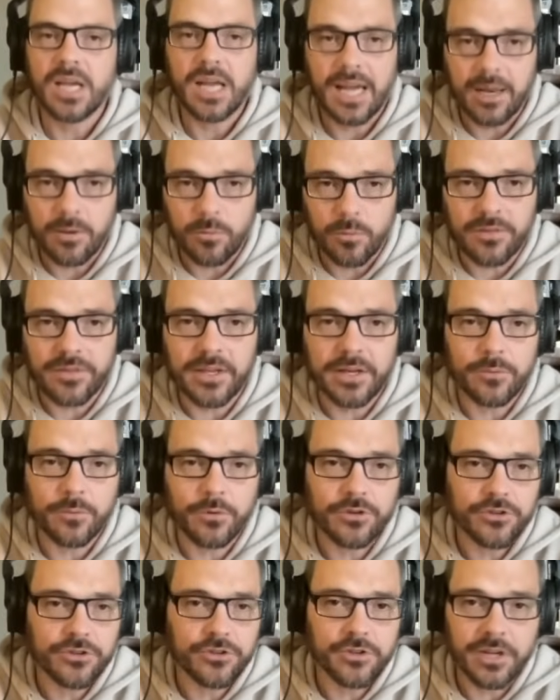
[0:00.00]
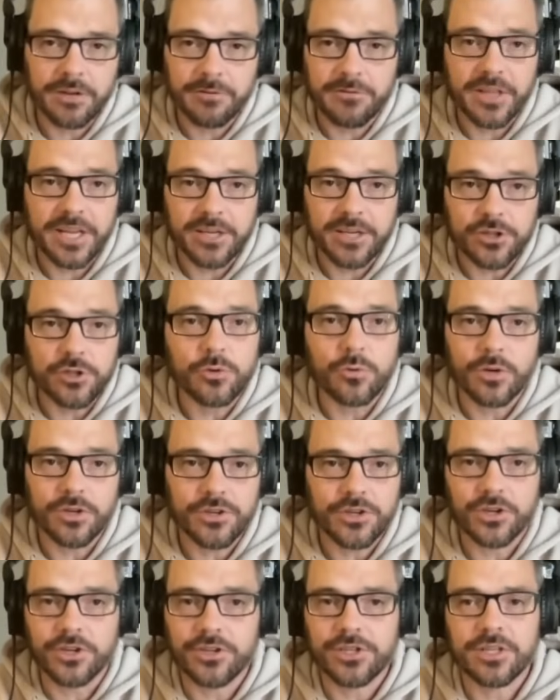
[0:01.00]
And if they do
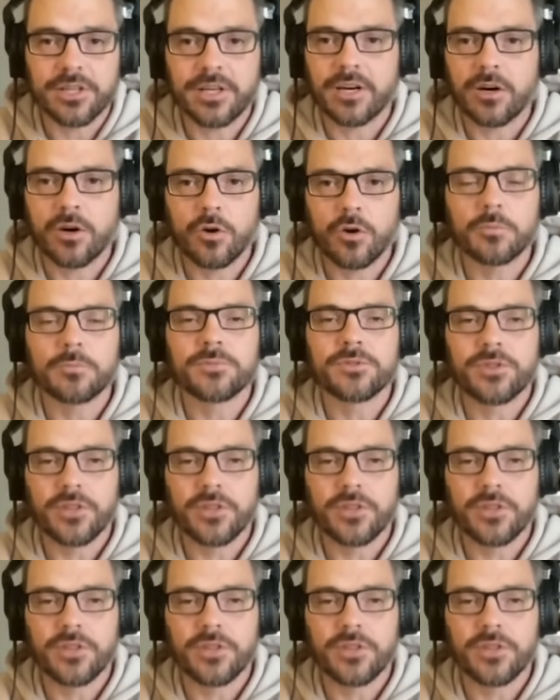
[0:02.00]
return to their homes,